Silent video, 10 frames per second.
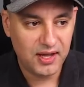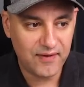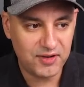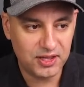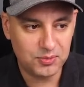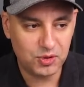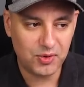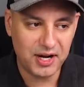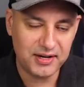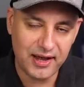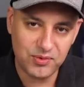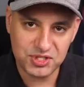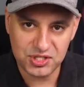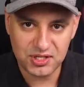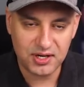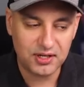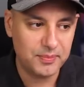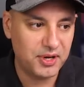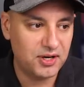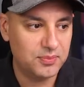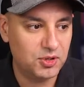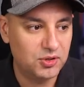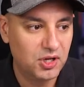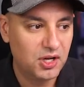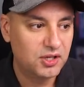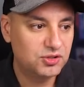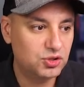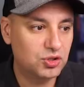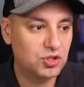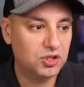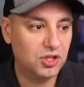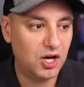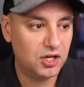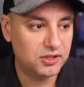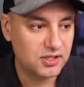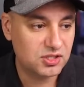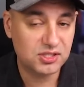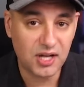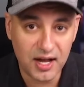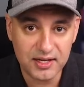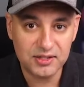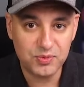available right now, which is kind of comparable to Claude Sonnet,